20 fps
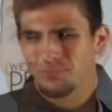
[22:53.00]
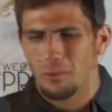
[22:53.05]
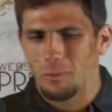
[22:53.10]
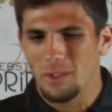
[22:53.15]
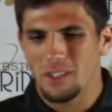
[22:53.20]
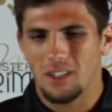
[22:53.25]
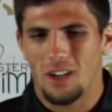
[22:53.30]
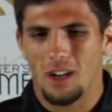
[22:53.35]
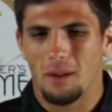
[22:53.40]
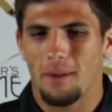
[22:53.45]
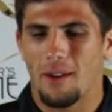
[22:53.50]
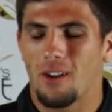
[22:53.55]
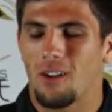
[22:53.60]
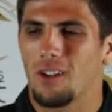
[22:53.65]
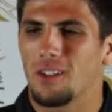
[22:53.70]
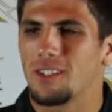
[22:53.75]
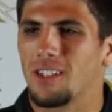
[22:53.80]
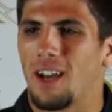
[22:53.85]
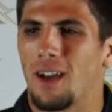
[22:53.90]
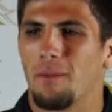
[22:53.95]
We talk about
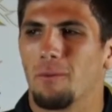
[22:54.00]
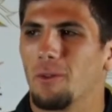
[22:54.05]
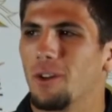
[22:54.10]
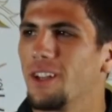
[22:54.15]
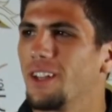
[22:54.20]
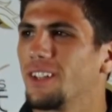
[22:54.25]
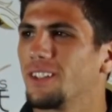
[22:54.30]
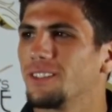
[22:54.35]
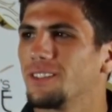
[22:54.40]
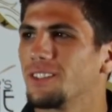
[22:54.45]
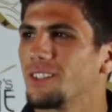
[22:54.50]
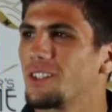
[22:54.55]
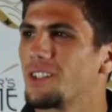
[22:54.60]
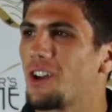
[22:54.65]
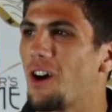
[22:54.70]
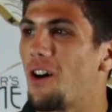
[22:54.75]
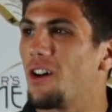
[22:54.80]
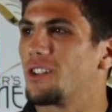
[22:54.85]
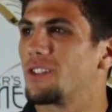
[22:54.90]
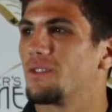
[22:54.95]
all the time, winning
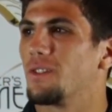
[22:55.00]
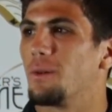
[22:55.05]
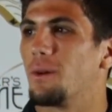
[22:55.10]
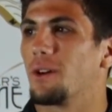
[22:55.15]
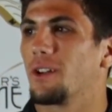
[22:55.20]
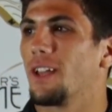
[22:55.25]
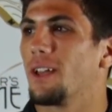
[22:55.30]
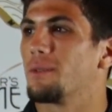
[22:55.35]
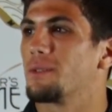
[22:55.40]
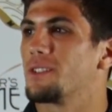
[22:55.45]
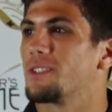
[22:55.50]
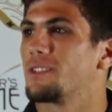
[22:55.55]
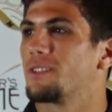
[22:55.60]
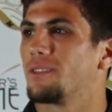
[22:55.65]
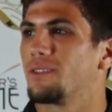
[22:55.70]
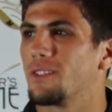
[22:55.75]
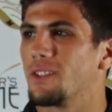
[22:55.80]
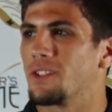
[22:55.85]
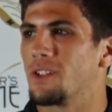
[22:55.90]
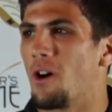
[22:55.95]
college football games
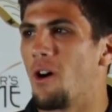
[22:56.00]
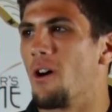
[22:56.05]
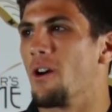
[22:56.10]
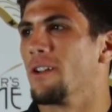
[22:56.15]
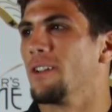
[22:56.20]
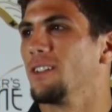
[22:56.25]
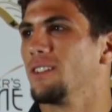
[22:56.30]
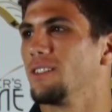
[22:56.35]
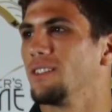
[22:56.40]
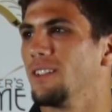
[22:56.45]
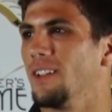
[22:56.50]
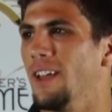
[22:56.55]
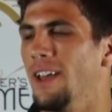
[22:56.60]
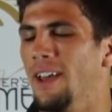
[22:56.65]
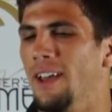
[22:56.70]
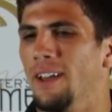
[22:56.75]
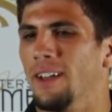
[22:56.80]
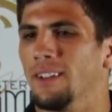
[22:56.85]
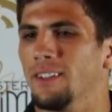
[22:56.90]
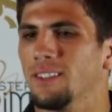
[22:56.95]
is hard.
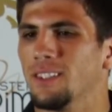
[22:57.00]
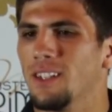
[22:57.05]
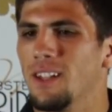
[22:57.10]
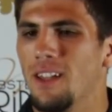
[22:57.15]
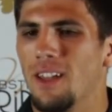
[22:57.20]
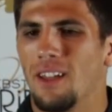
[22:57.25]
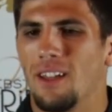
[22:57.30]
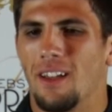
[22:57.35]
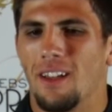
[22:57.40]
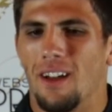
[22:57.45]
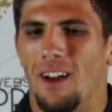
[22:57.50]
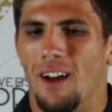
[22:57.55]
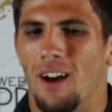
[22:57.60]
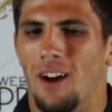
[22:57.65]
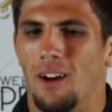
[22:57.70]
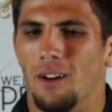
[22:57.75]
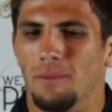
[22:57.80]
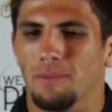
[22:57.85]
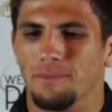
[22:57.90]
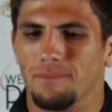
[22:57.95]
And
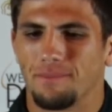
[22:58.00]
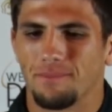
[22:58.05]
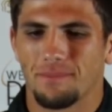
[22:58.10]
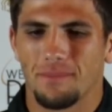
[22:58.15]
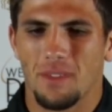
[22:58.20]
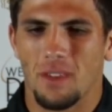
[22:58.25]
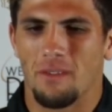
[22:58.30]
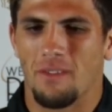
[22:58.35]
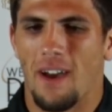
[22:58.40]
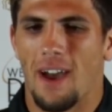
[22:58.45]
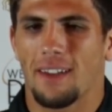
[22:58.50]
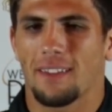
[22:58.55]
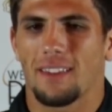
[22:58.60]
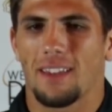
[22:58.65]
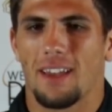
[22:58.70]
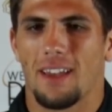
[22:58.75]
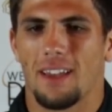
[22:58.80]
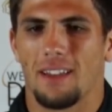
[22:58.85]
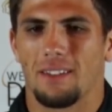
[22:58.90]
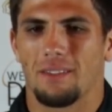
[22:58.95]
the fact
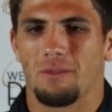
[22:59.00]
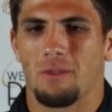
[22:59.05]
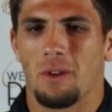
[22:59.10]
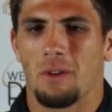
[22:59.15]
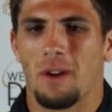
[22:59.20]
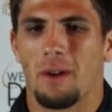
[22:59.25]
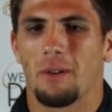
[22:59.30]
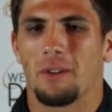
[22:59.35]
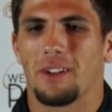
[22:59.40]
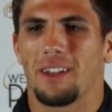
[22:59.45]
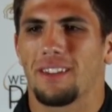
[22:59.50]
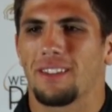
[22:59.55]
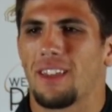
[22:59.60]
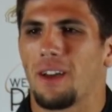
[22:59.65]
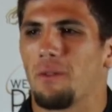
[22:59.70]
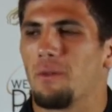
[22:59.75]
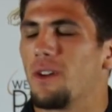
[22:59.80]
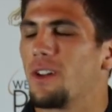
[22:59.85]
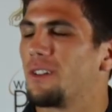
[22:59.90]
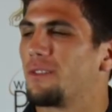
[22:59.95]
that we were able to get
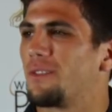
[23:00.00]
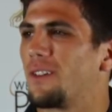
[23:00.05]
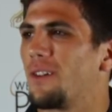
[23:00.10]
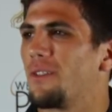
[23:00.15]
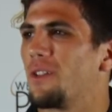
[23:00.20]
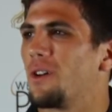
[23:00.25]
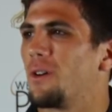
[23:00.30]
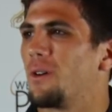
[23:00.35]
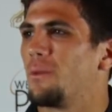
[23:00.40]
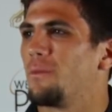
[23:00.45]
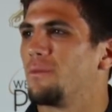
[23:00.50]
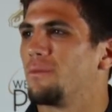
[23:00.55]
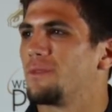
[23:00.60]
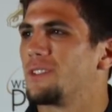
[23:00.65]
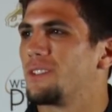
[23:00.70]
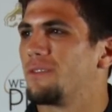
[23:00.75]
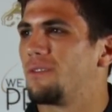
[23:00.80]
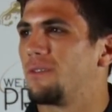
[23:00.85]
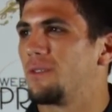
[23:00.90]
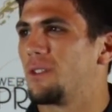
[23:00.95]
that win in front of the home
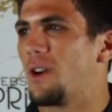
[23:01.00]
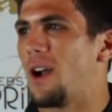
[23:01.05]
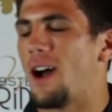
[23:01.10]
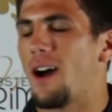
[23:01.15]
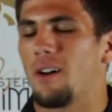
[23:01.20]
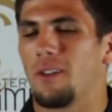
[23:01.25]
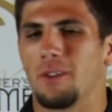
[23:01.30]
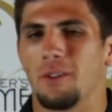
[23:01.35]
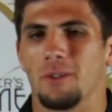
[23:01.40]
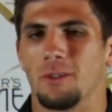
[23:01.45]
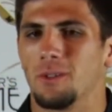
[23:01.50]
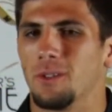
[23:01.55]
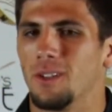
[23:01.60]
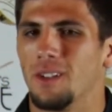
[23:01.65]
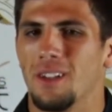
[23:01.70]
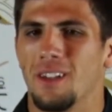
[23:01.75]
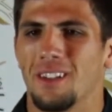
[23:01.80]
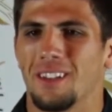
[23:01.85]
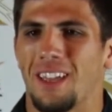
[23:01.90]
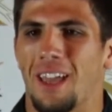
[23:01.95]
crowd who
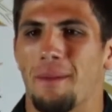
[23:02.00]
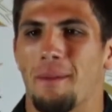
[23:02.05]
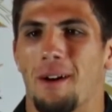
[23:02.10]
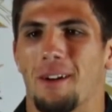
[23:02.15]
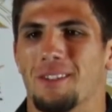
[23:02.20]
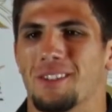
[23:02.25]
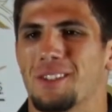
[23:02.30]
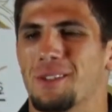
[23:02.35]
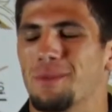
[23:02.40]
came out and